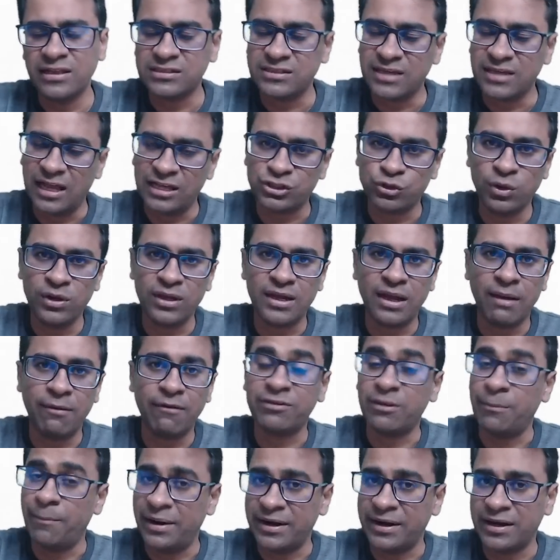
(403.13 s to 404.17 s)
I'll surely come up with a
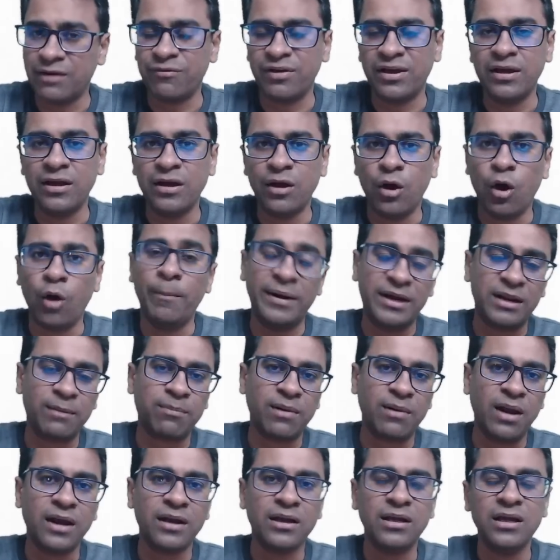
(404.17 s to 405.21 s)
better way or better
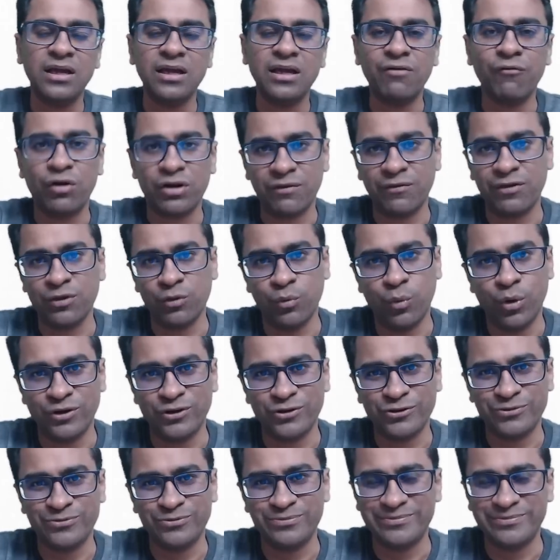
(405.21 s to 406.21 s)
plan, whatever you want to.